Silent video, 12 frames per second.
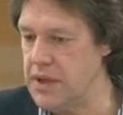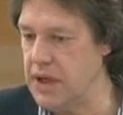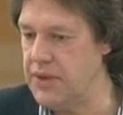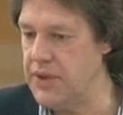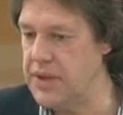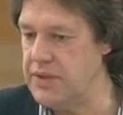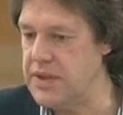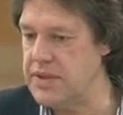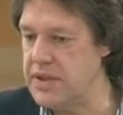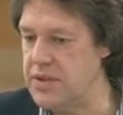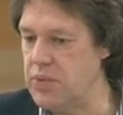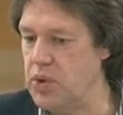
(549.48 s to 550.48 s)
I think this
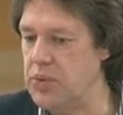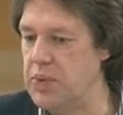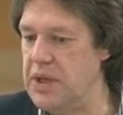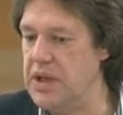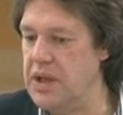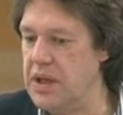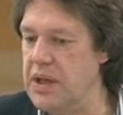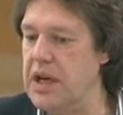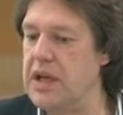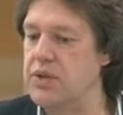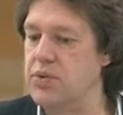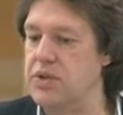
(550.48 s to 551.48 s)
is what we
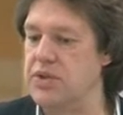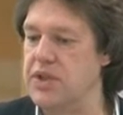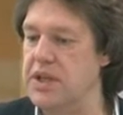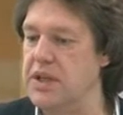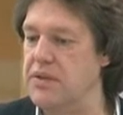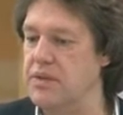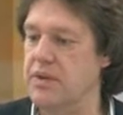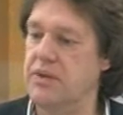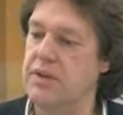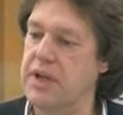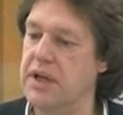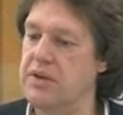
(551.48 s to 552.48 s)
like to achieve,
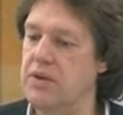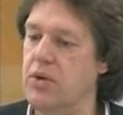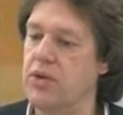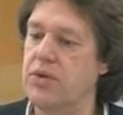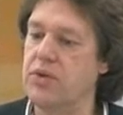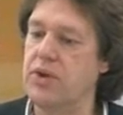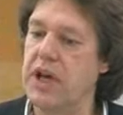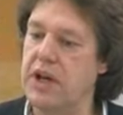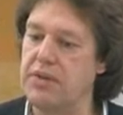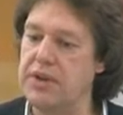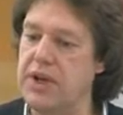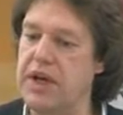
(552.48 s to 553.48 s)
that also to
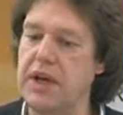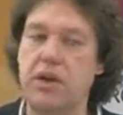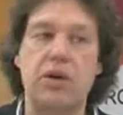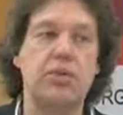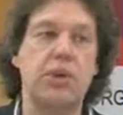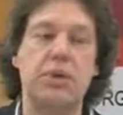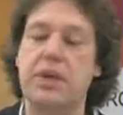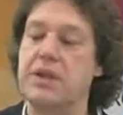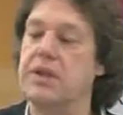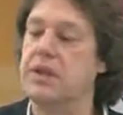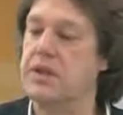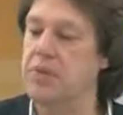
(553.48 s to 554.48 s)
have a dialogue
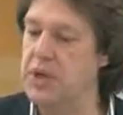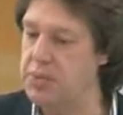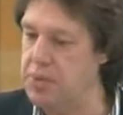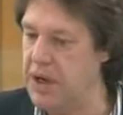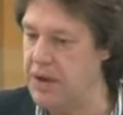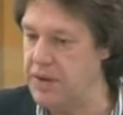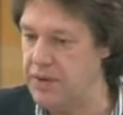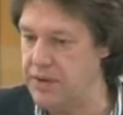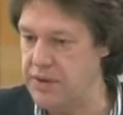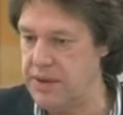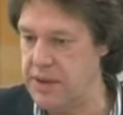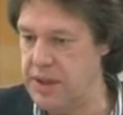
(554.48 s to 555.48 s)
with
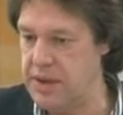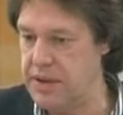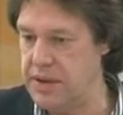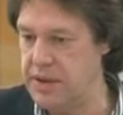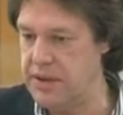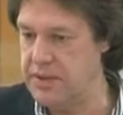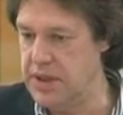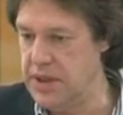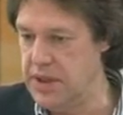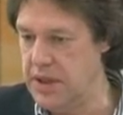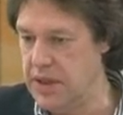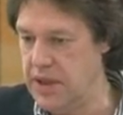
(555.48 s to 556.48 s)
parents and
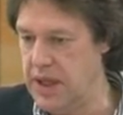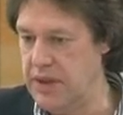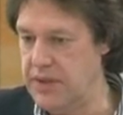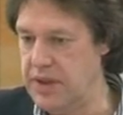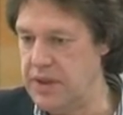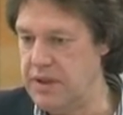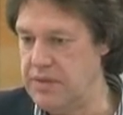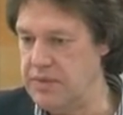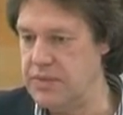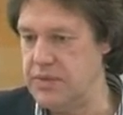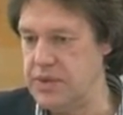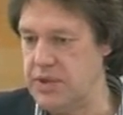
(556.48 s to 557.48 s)
the
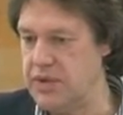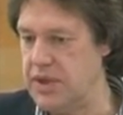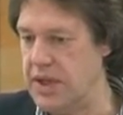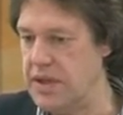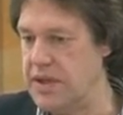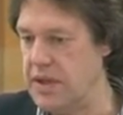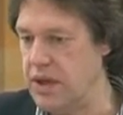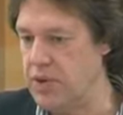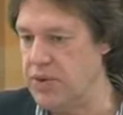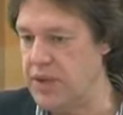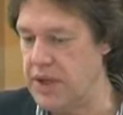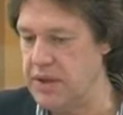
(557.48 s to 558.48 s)
society
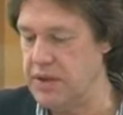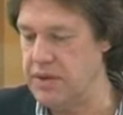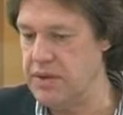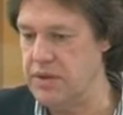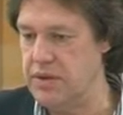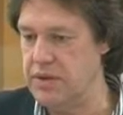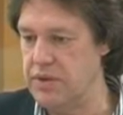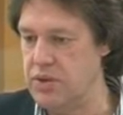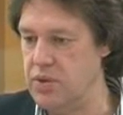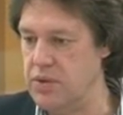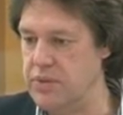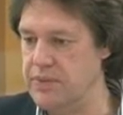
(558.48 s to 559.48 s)
outside
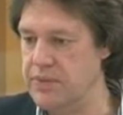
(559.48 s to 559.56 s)
school.